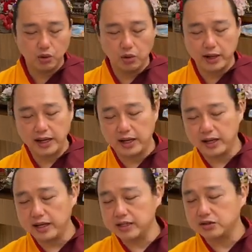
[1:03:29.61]
or at
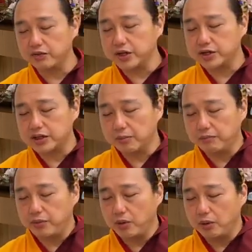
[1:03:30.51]
least reach
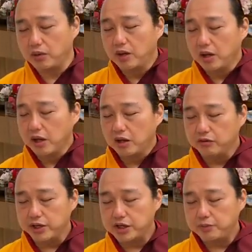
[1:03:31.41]

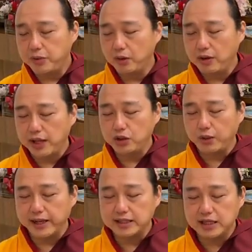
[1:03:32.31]
pure land to
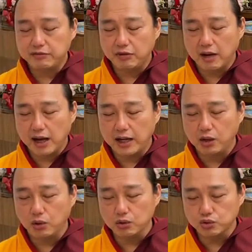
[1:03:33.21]
exit from
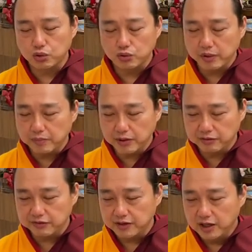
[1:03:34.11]
uncontrolled rebirth.